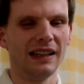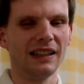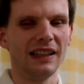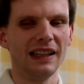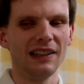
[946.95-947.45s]

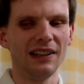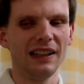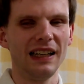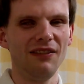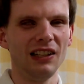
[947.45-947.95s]
And
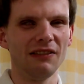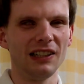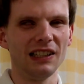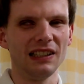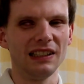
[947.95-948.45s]
again, like the
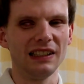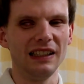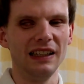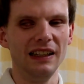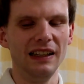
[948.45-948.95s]
aiming
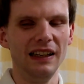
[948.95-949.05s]
devices,